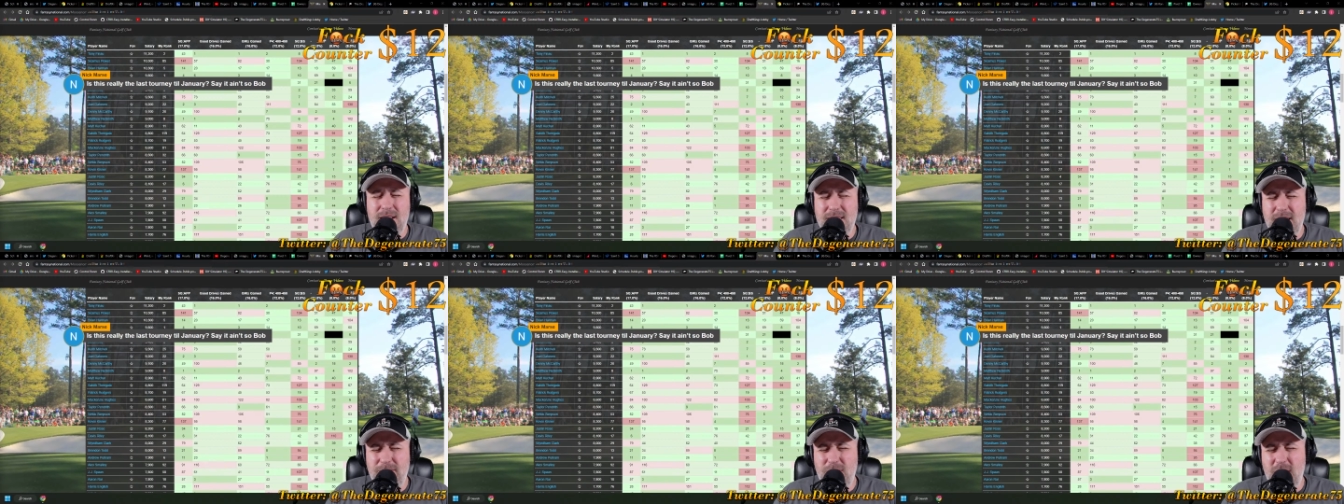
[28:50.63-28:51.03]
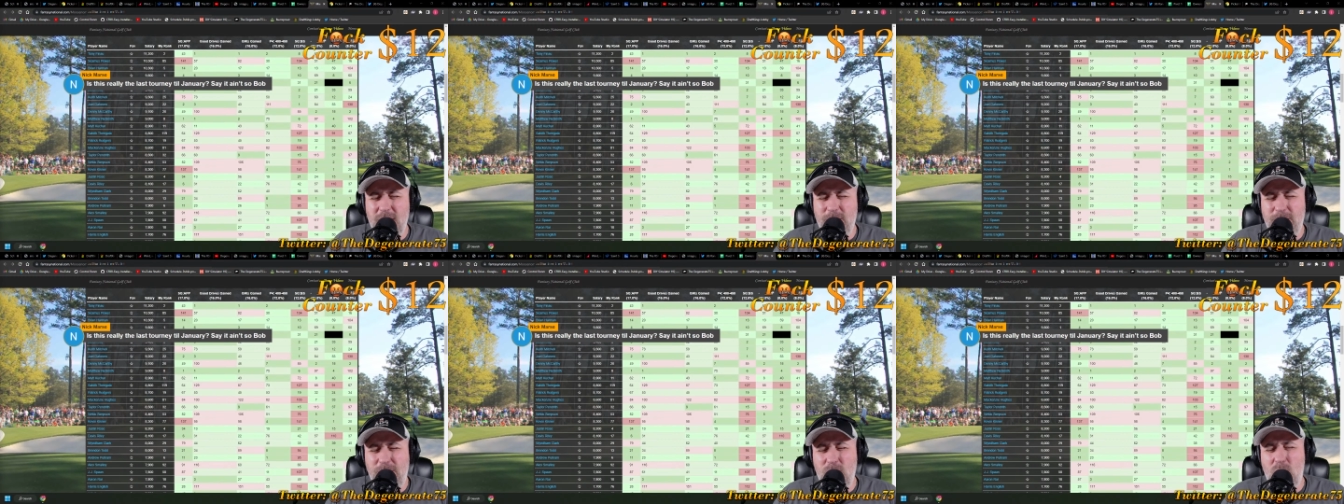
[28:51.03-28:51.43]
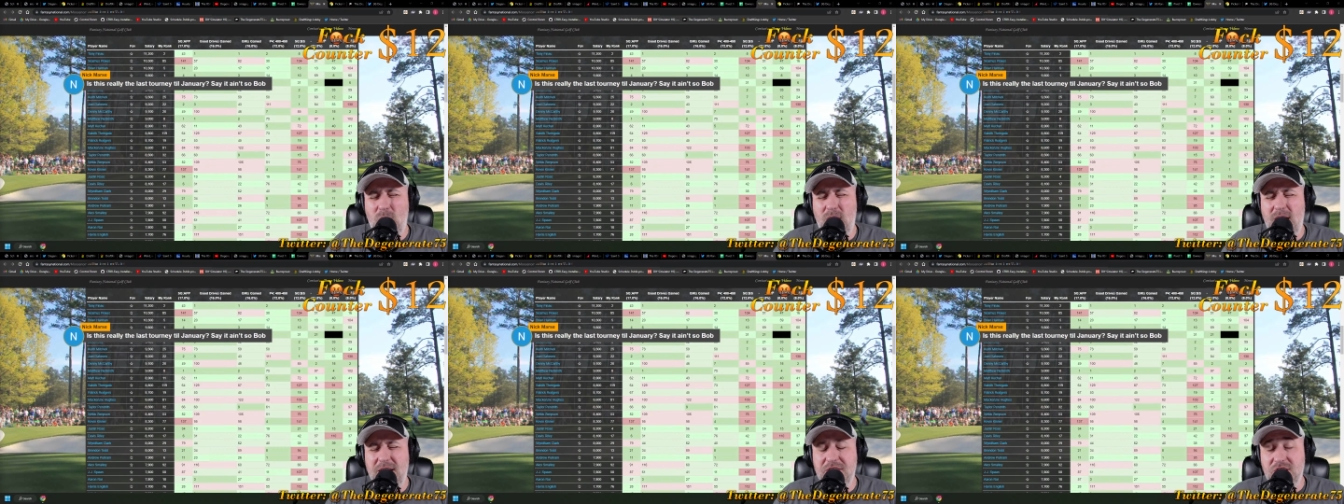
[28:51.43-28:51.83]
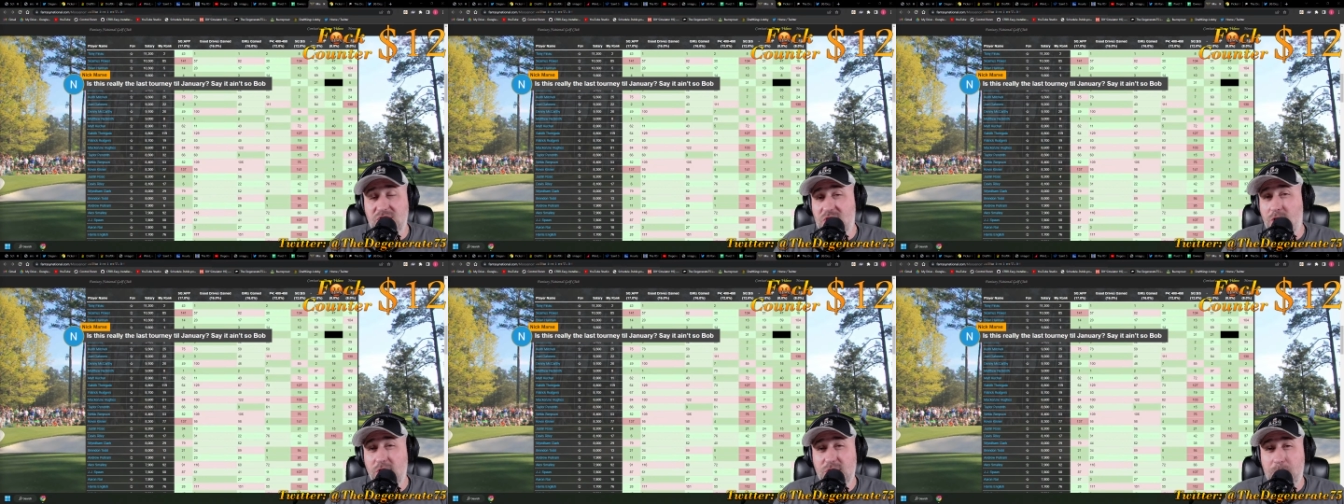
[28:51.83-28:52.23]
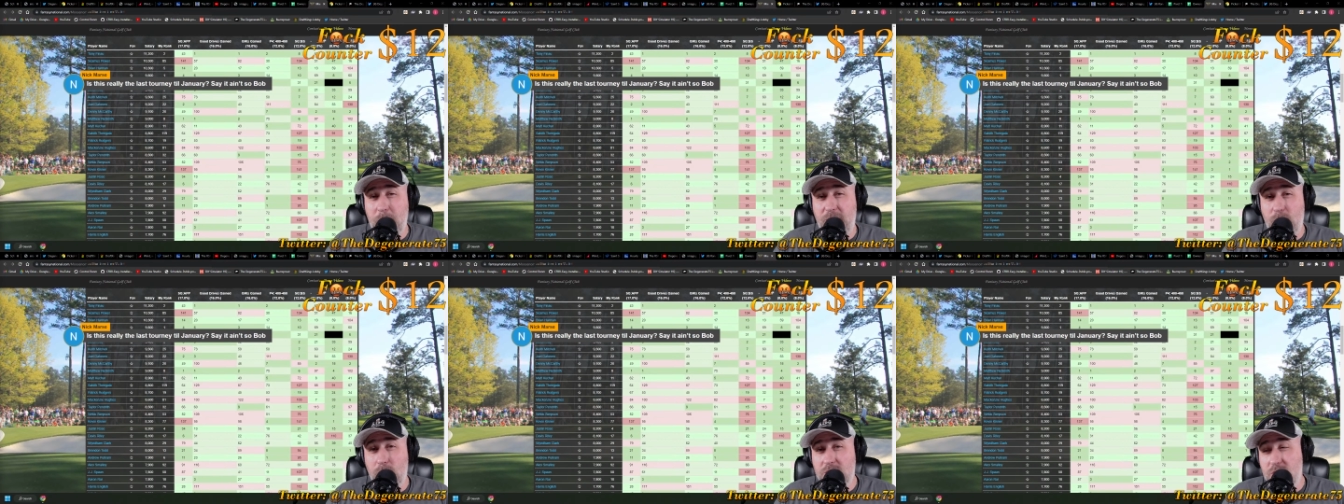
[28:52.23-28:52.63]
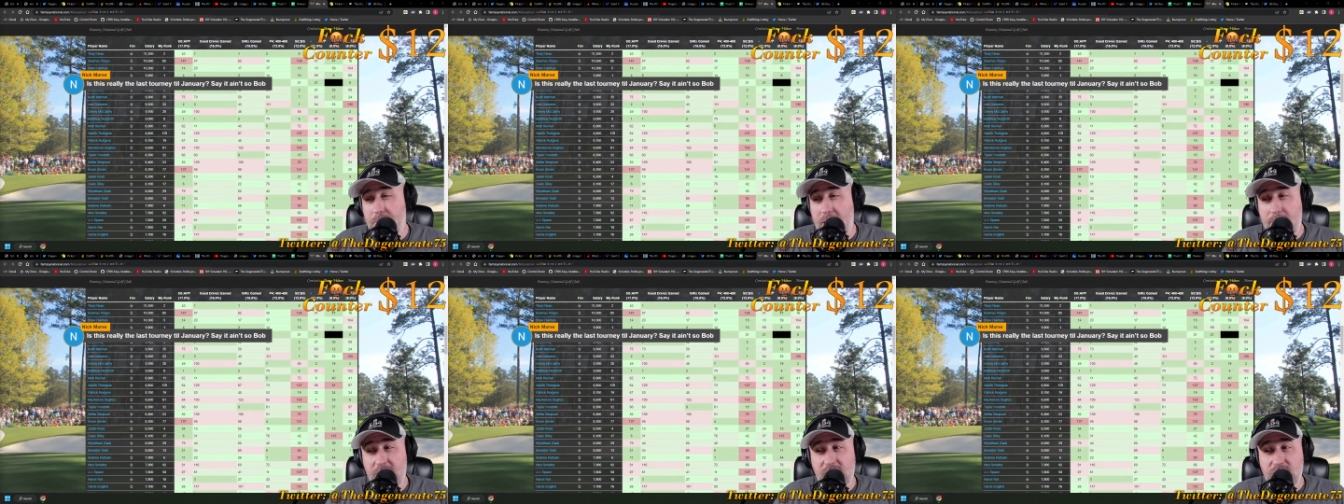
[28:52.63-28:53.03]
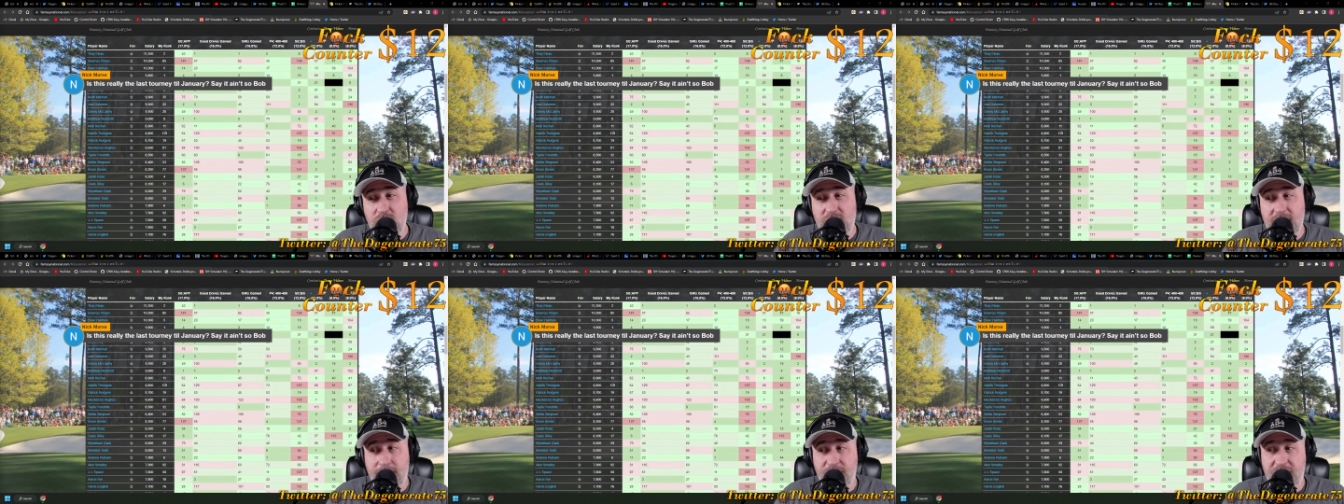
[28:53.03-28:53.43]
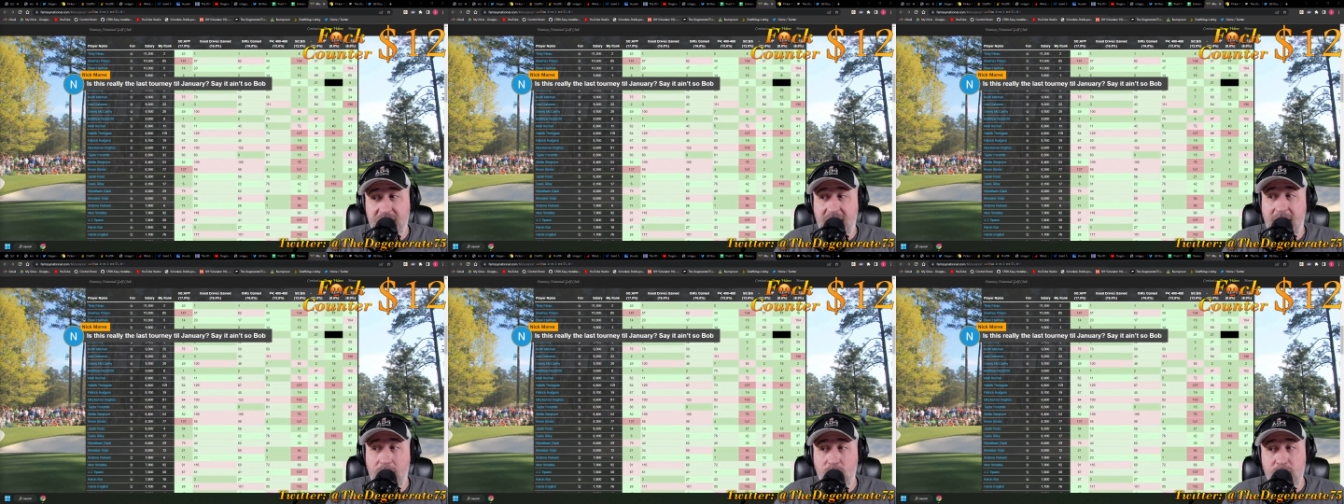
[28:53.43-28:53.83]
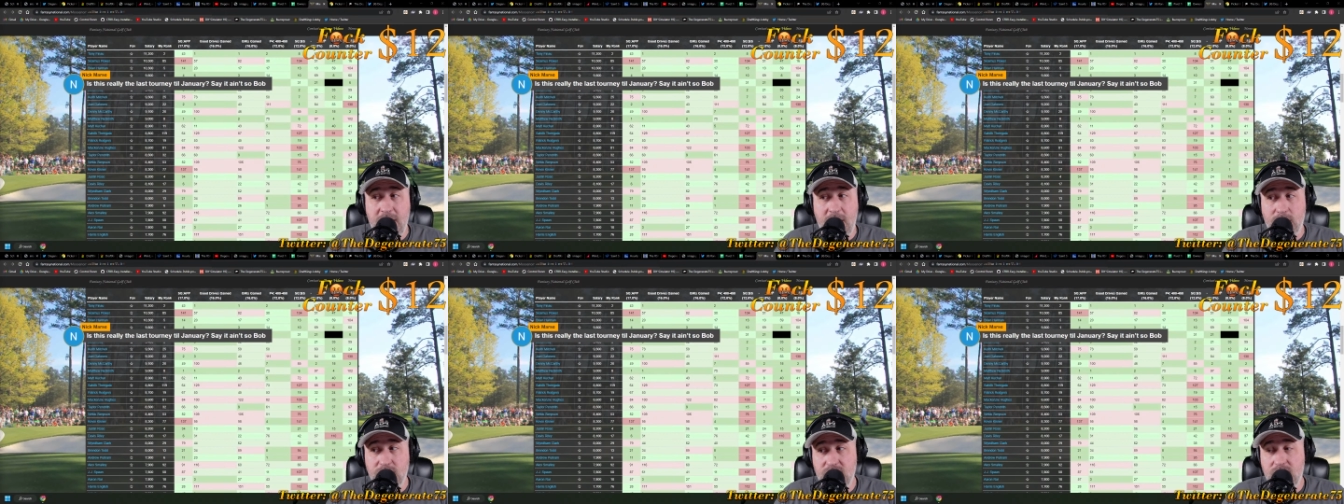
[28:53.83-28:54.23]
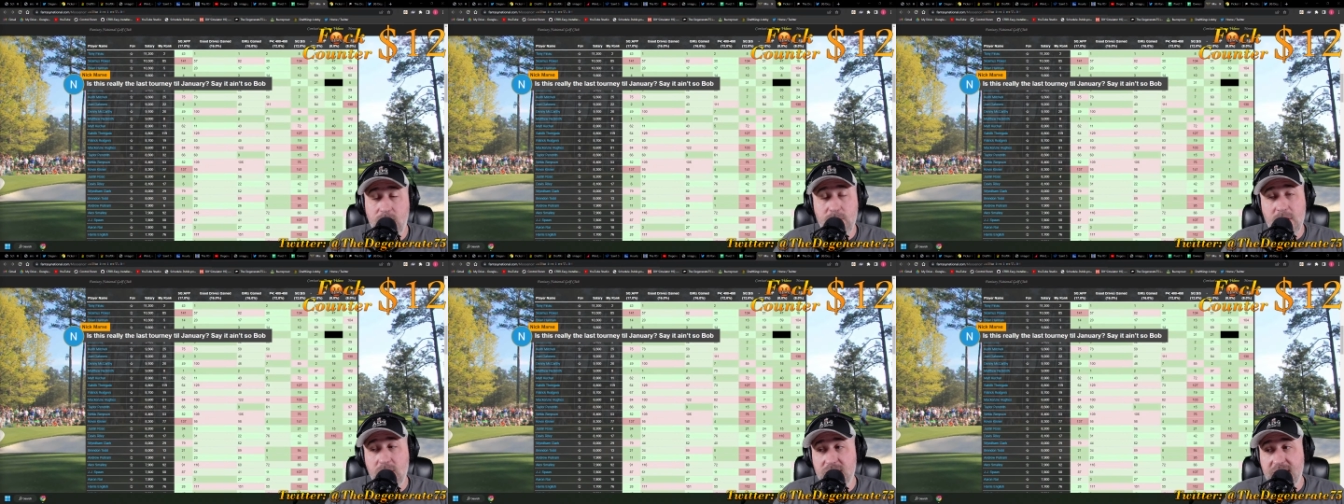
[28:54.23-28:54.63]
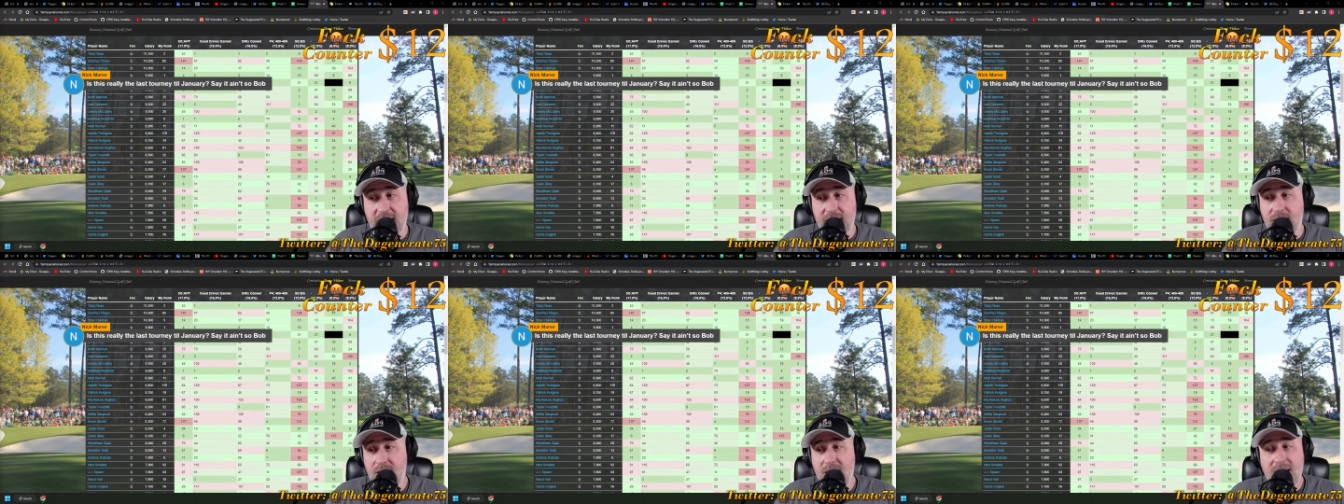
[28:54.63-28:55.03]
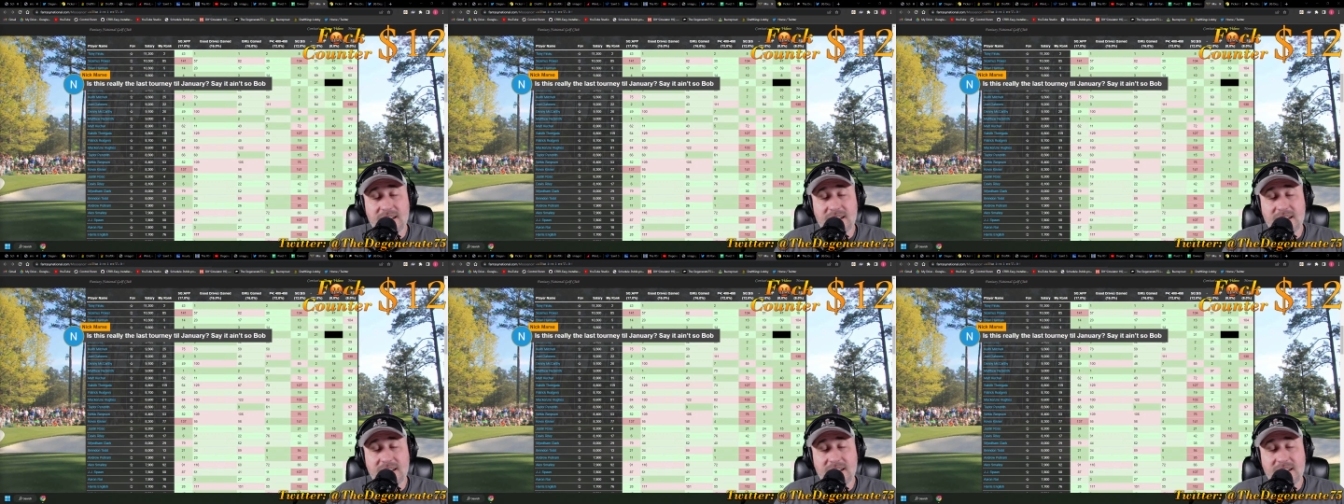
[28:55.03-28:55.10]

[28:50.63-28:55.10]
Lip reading: They've done it for the Zurich before, so maybe they'll do something for that. Who knows? Who knows, Nick?